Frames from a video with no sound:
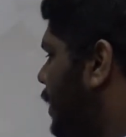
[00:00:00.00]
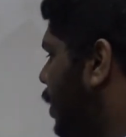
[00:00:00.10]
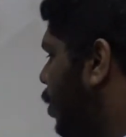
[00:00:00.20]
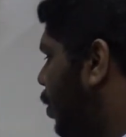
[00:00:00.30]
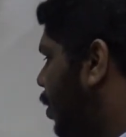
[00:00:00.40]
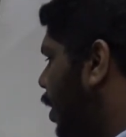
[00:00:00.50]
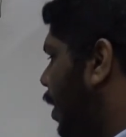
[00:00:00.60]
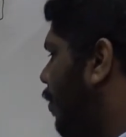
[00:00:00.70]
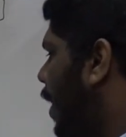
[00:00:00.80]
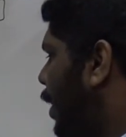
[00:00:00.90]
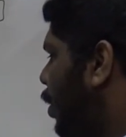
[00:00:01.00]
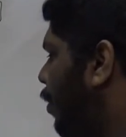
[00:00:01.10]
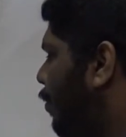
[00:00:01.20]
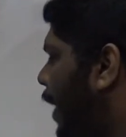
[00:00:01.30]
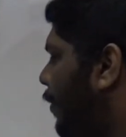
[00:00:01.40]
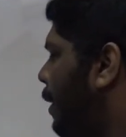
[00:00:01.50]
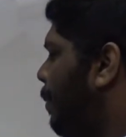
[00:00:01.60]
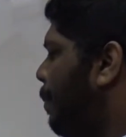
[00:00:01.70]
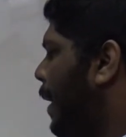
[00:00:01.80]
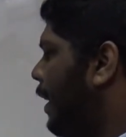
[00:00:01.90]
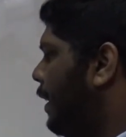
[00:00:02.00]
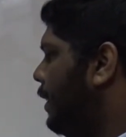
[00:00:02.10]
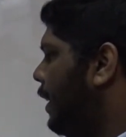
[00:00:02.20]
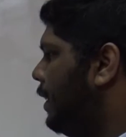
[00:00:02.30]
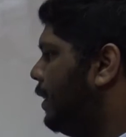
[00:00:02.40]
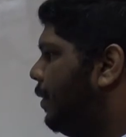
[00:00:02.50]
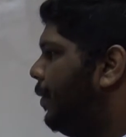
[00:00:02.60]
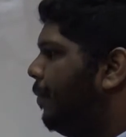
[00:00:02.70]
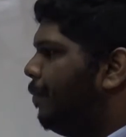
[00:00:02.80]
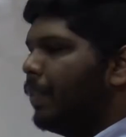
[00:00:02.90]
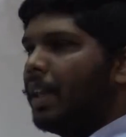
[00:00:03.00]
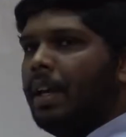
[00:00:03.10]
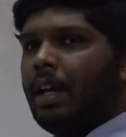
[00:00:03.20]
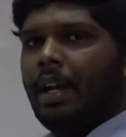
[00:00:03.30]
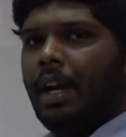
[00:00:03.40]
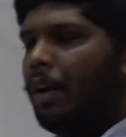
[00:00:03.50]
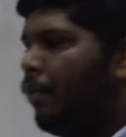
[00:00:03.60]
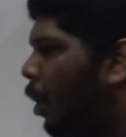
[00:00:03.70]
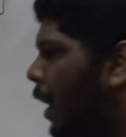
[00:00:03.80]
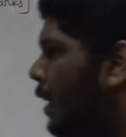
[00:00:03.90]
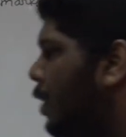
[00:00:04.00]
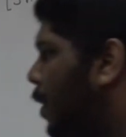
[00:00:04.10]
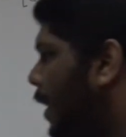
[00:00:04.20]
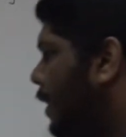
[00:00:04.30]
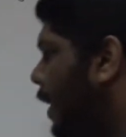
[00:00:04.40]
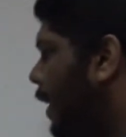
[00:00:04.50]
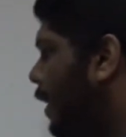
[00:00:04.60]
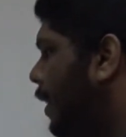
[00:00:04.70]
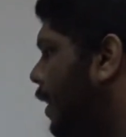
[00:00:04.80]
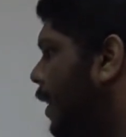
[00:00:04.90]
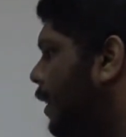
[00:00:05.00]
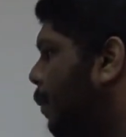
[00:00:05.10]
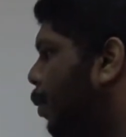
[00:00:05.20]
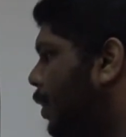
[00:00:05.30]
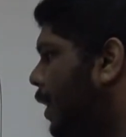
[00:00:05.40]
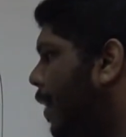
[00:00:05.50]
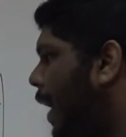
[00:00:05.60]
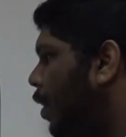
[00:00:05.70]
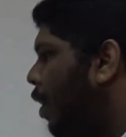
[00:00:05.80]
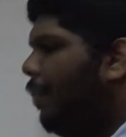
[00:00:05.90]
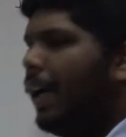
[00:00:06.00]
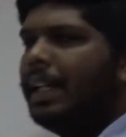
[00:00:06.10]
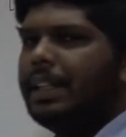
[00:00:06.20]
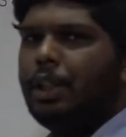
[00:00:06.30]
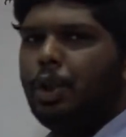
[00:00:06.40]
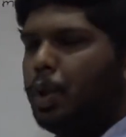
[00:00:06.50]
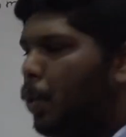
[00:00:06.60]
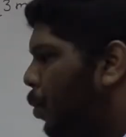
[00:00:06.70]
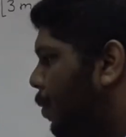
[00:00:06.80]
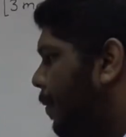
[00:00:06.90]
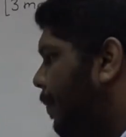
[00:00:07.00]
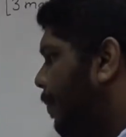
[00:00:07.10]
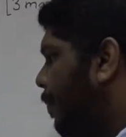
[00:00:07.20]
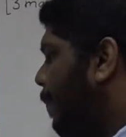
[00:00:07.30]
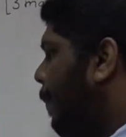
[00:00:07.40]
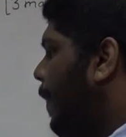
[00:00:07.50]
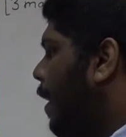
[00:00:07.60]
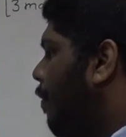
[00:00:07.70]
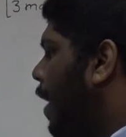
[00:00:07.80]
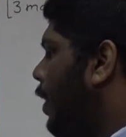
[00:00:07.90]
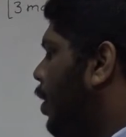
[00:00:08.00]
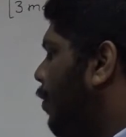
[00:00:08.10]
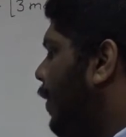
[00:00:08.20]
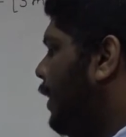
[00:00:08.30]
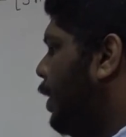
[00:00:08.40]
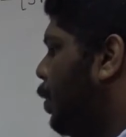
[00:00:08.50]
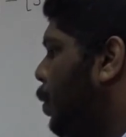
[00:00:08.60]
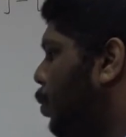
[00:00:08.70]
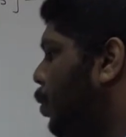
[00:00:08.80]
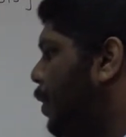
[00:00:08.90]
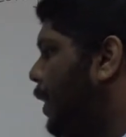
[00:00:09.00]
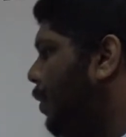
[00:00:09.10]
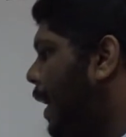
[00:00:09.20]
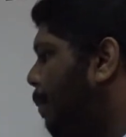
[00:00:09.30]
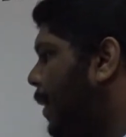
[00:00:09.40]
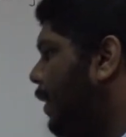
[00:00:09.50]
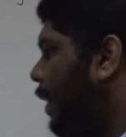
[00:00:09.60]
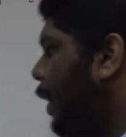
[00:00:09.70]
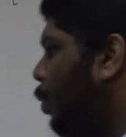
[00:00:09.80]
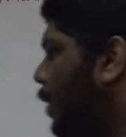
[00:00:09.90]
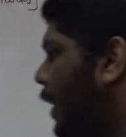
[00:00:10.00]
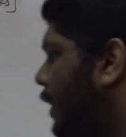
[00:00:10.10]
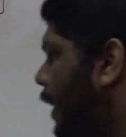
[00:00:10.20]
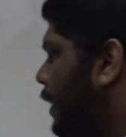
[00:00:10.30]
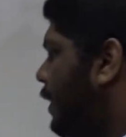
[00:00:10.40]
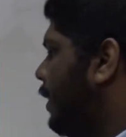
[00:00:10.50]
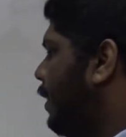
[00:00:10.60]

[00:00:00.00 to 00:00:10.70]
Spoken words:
0, value of y will be minus 6. Now what else you can select? Suppose the value of x is 2. Value of x is 2. So this will happen 3 2s are 6.